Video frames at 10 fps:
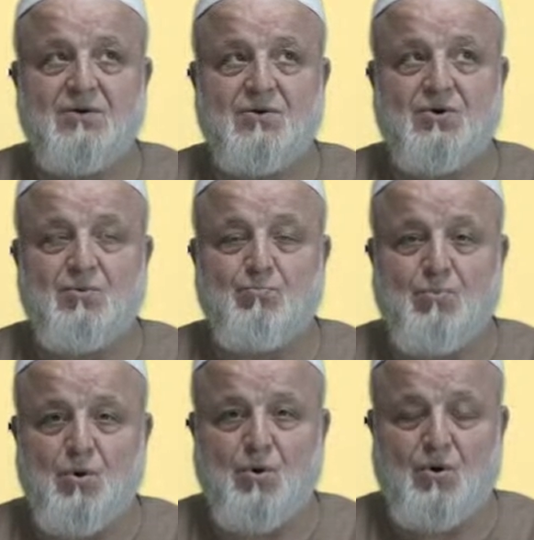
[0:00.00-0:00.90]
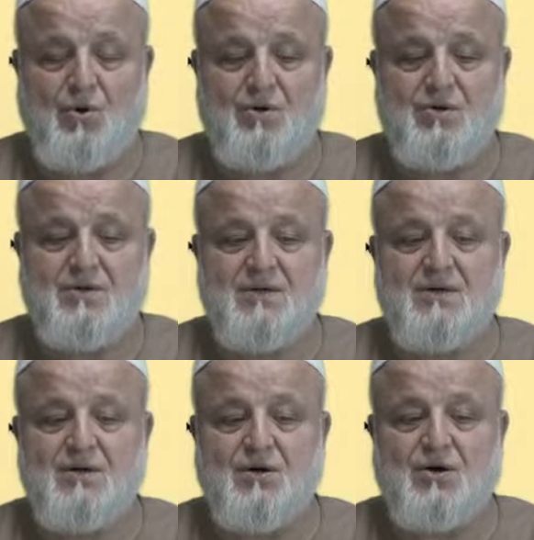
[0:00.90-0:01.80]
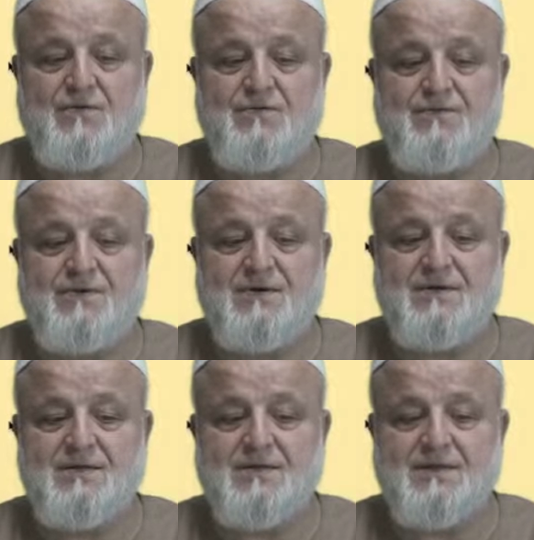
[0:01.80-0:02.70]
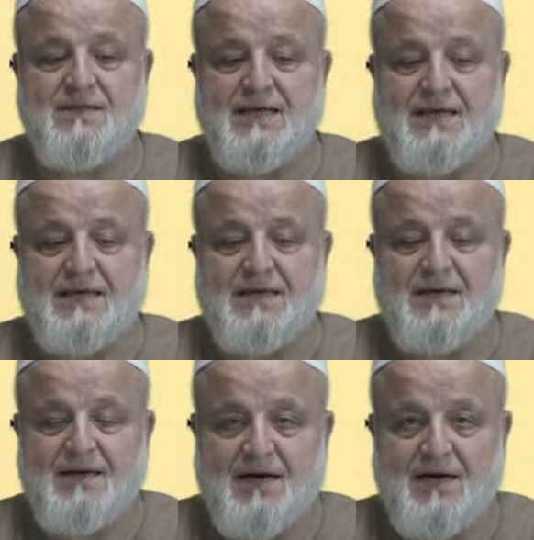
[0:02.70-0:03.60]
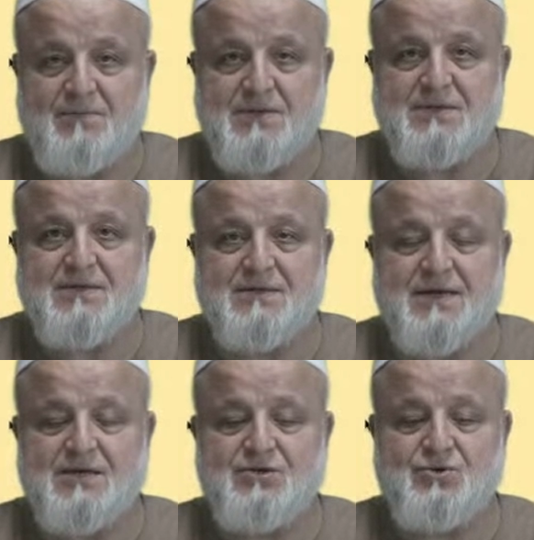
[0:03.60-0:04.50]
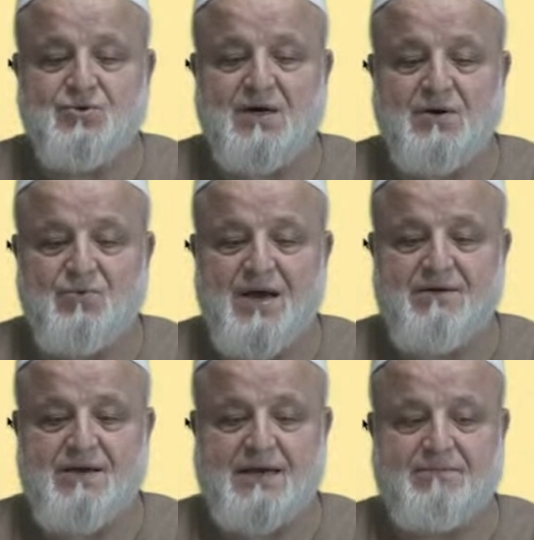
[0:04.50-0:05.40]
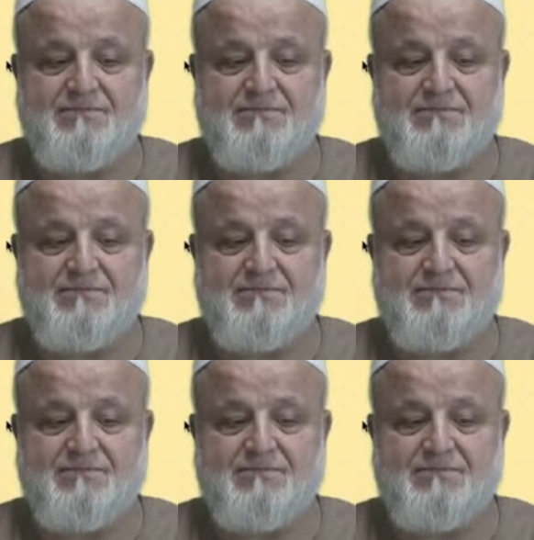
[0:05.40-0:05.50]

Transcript: or a more of the garment that you are wearing.